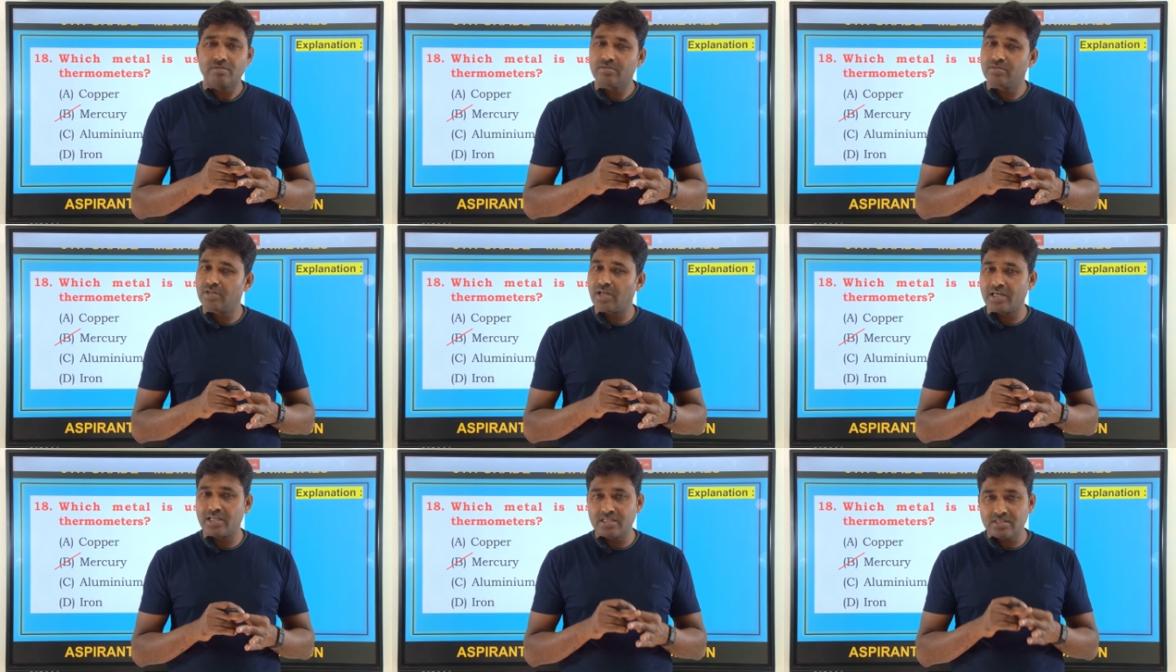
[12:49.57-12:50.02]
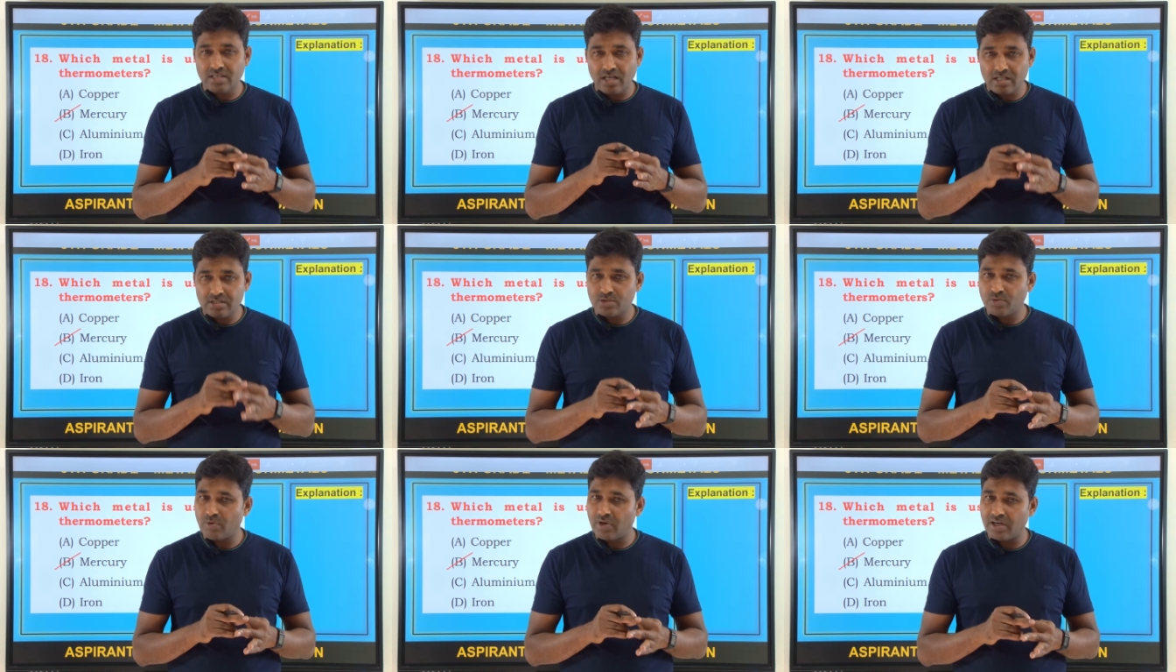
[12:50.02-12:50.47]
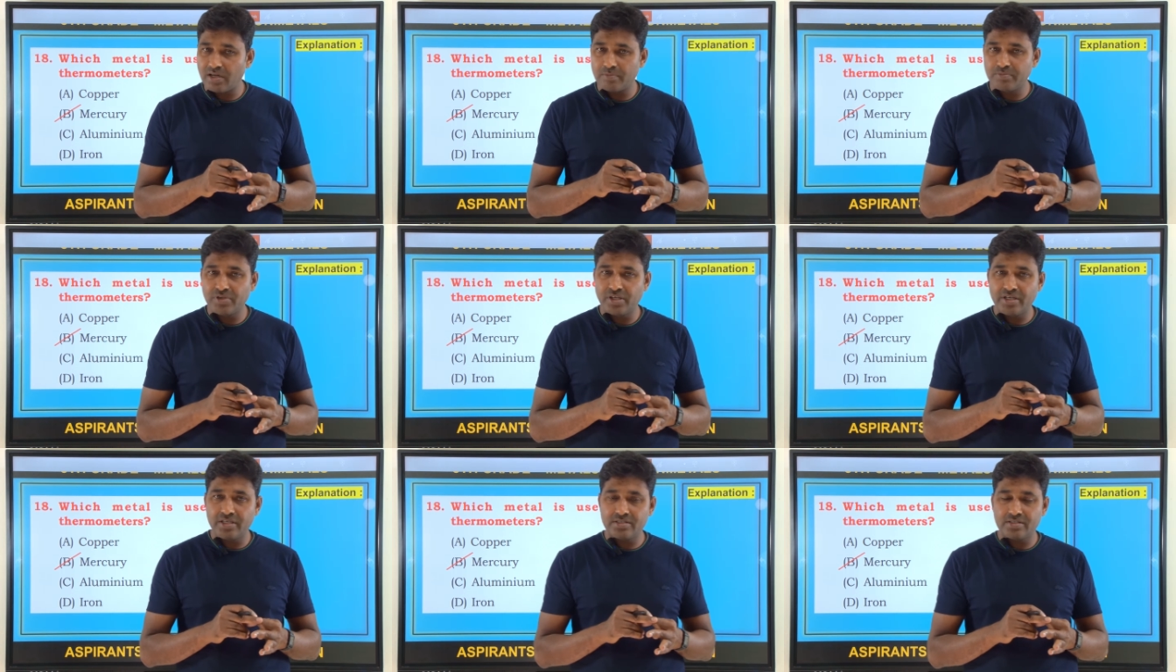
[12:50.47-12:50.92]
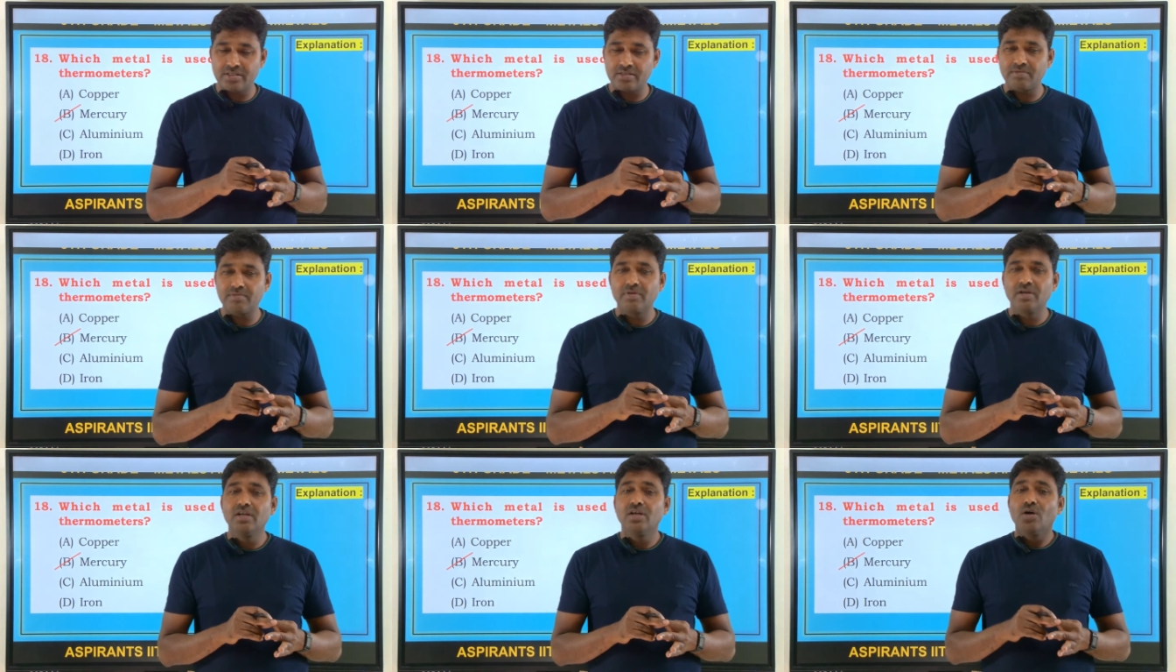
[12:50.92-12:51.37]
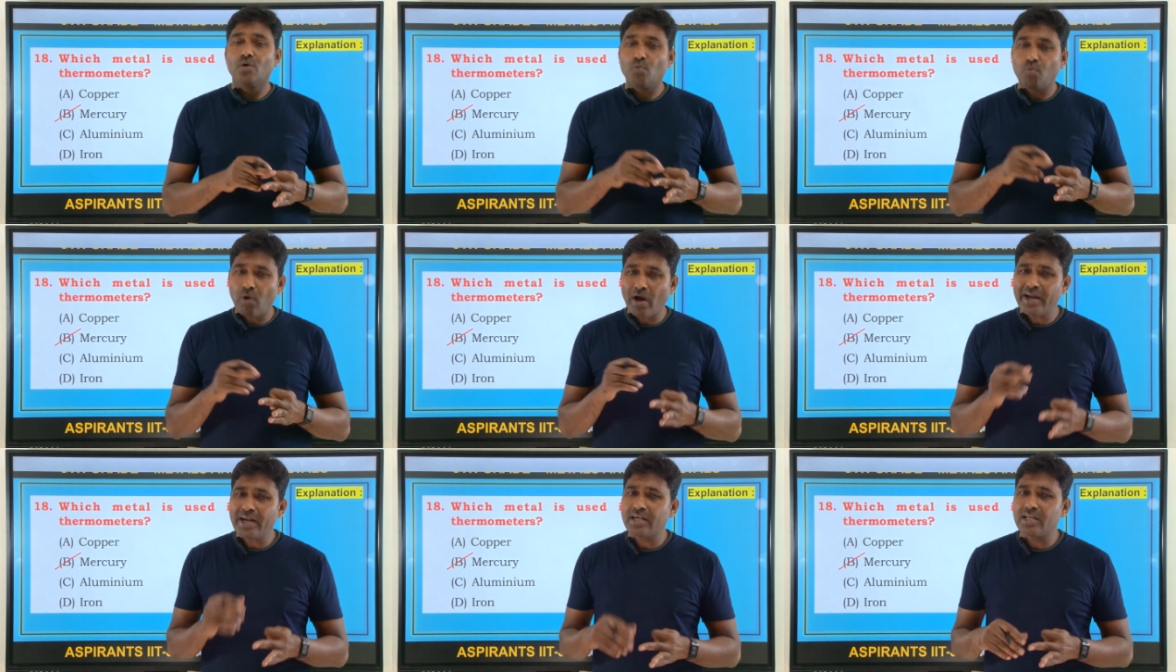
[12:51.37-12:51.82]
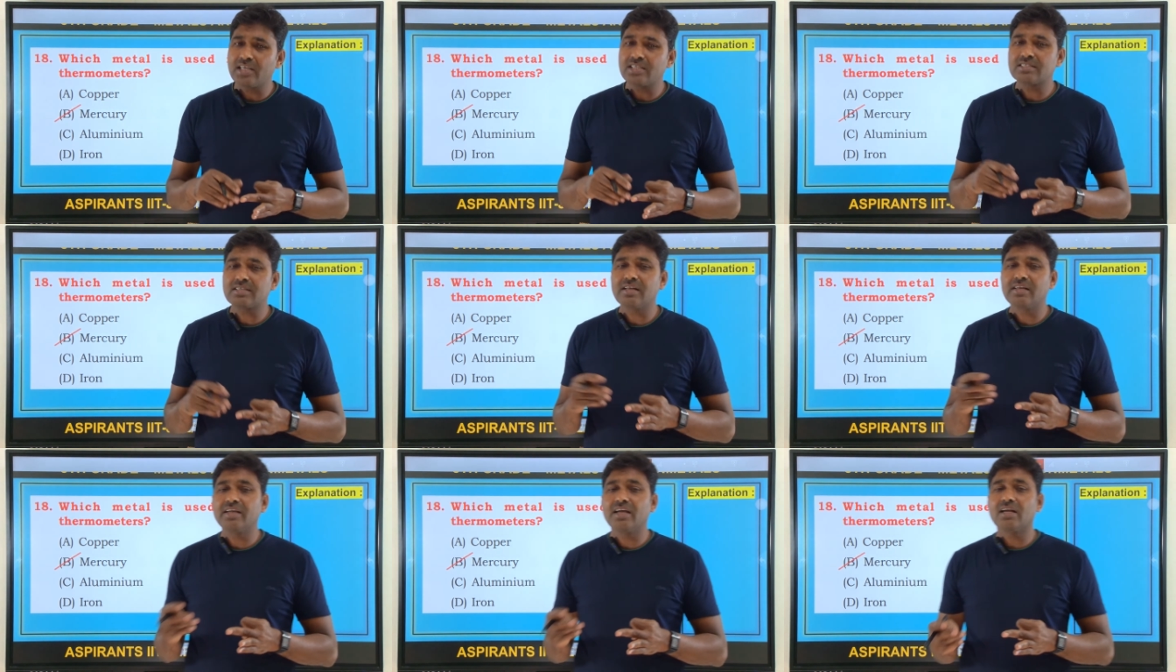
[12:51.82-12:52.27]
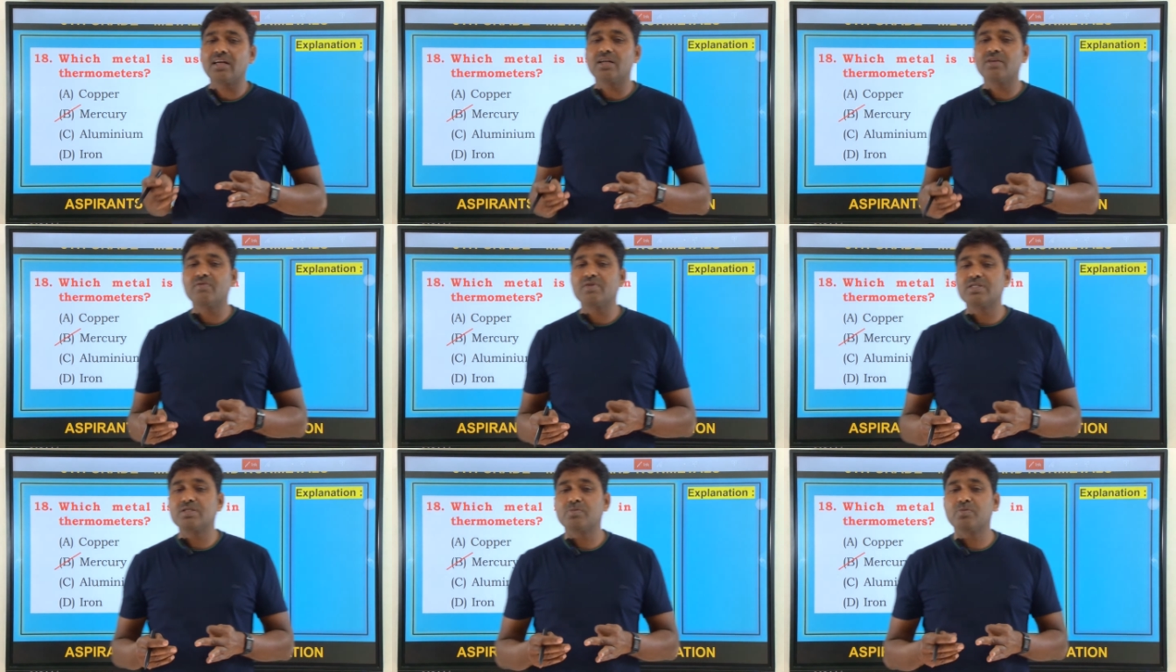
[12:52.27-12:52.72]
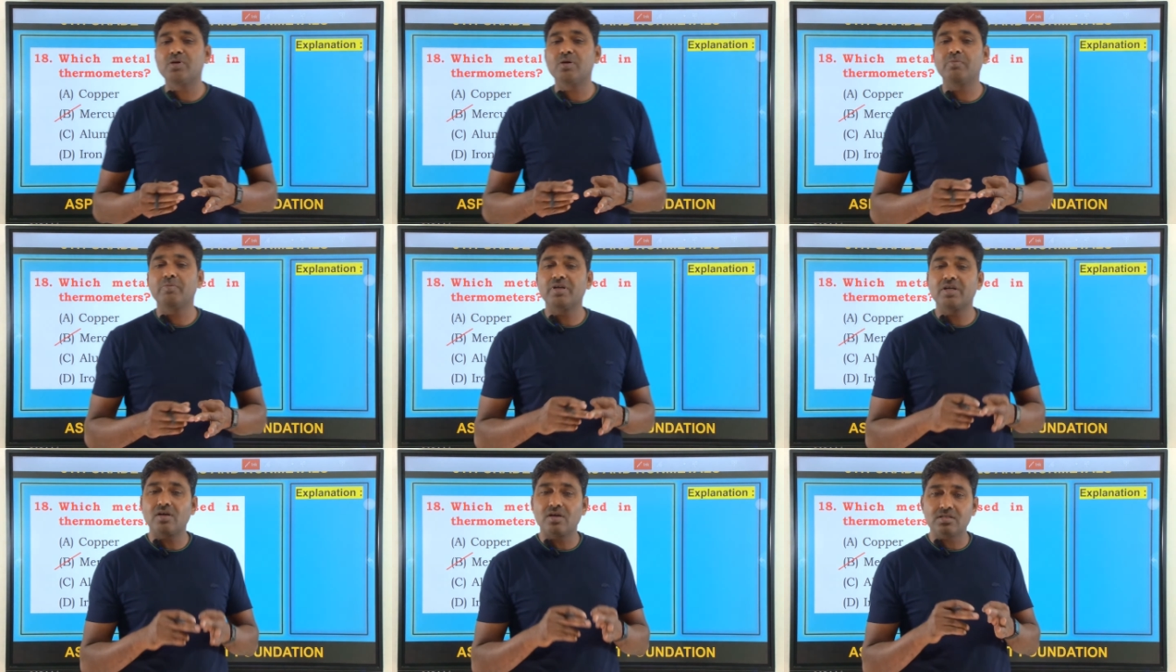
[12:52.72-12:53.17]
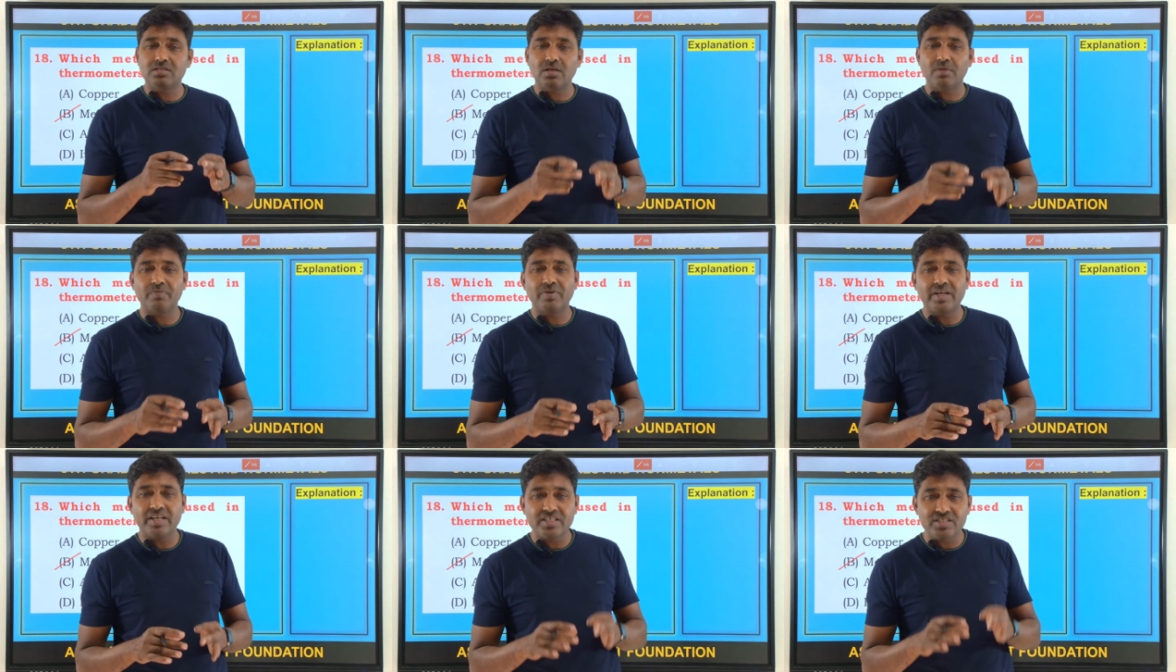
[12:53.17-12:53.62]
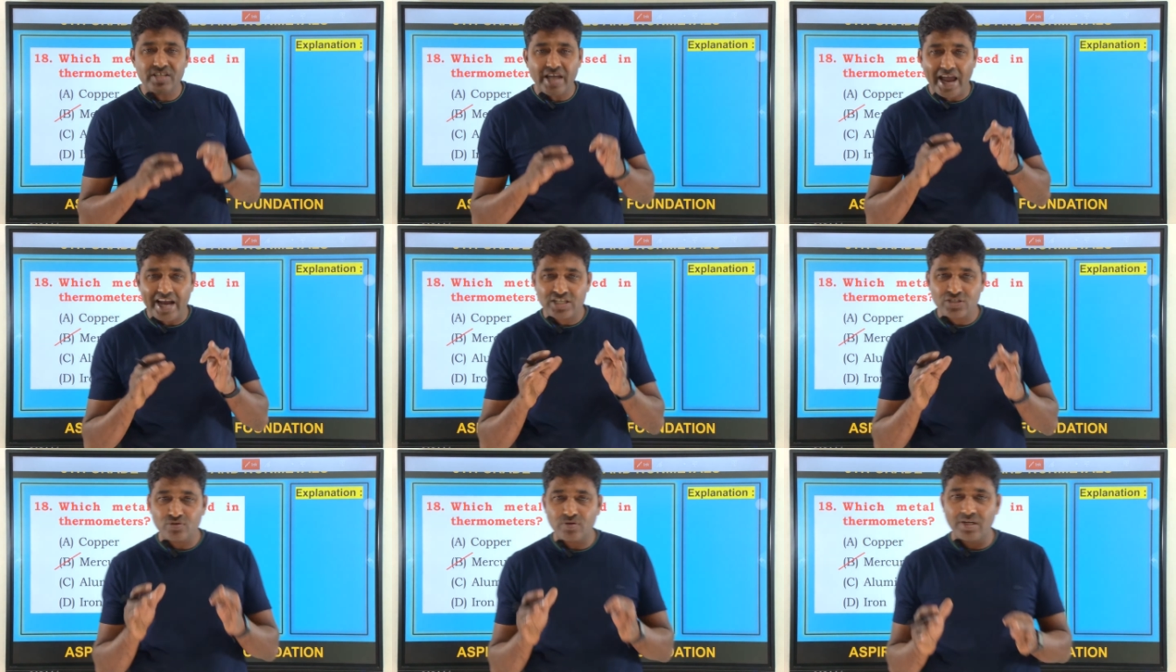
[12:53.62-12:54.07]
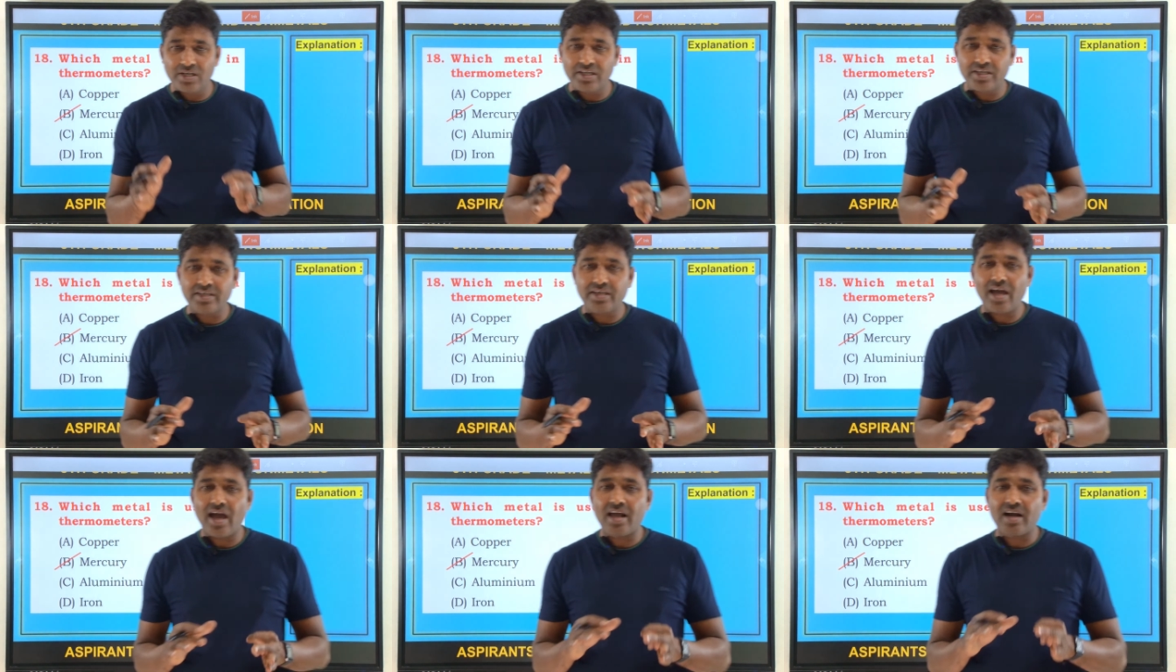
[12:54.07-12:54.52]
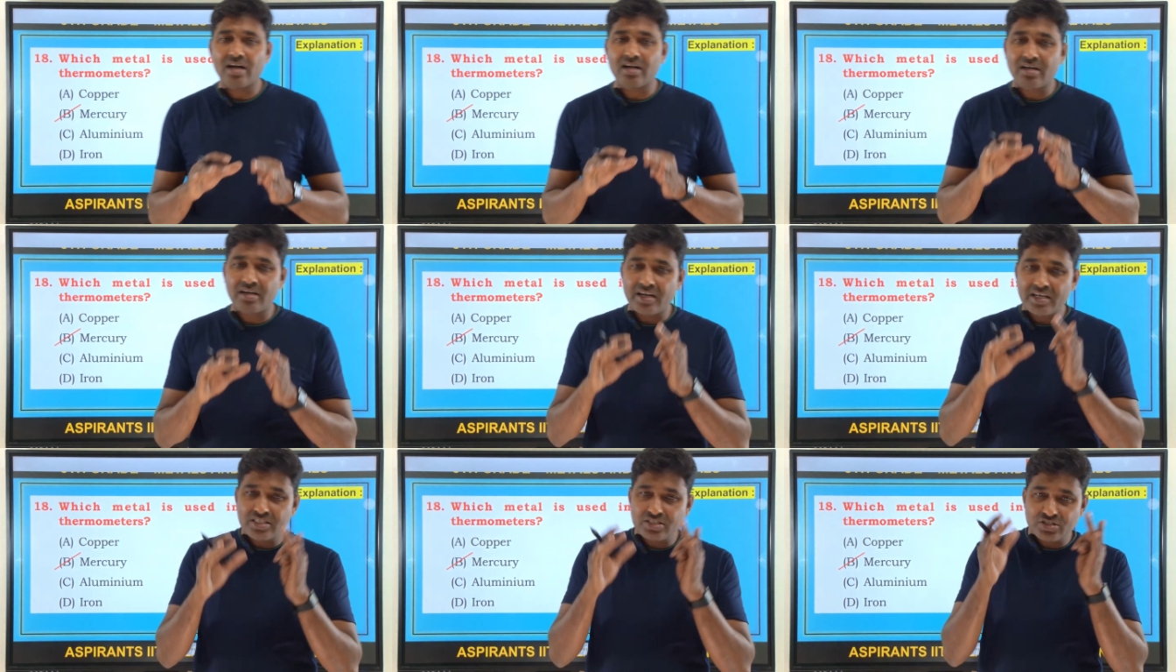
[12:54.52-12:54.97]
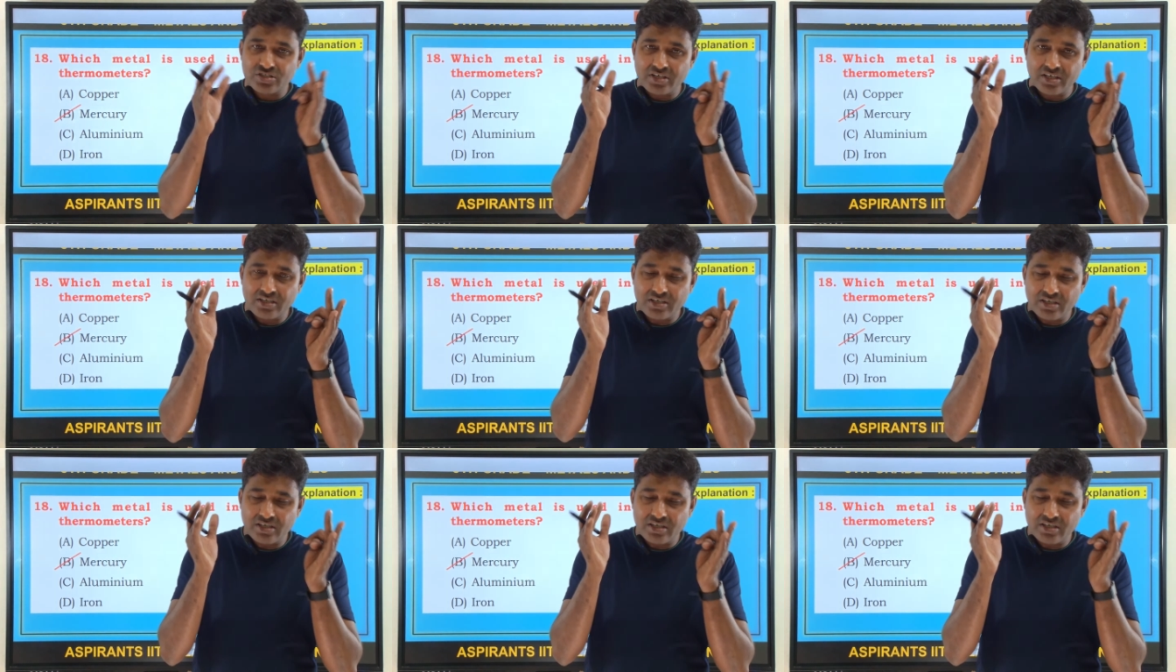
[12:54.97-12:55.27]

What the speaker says: That is also one of the reason. Why it is clearly visible? Because of it is actually characteristic